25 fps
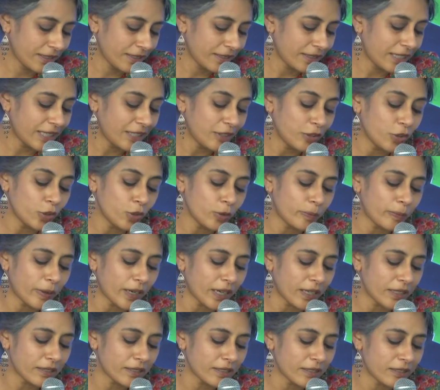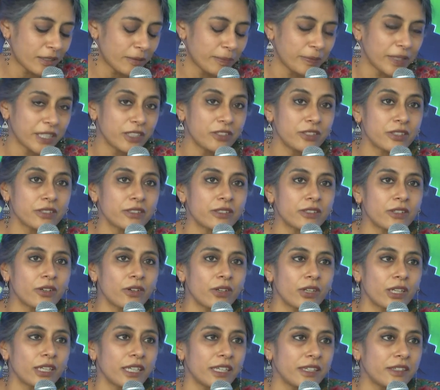then go past the picture
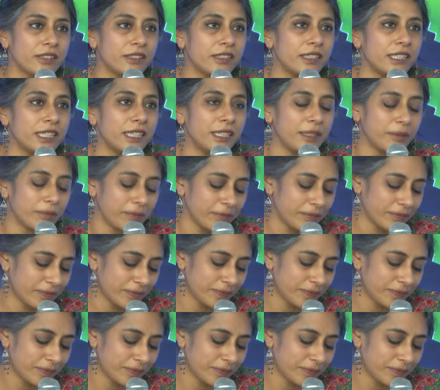calling her name.